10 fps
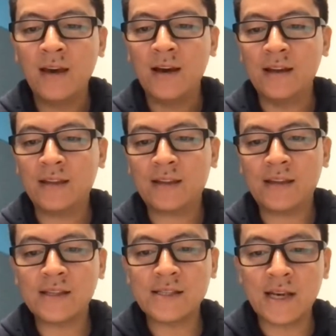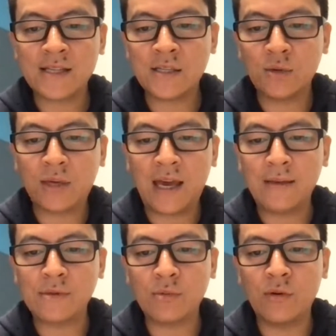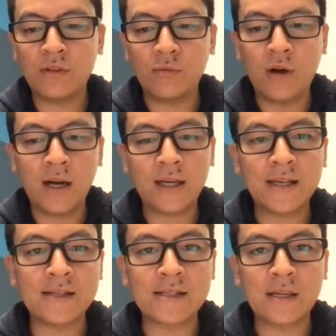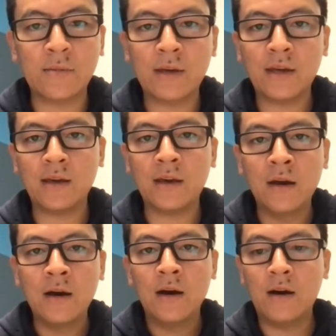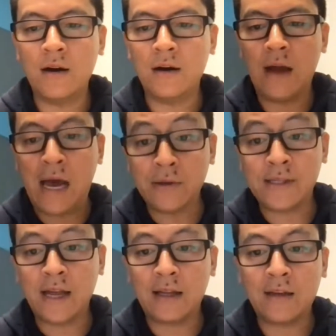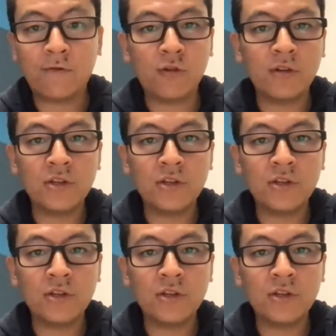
I think these next 2 games with the Rockies is going to be outstanding for the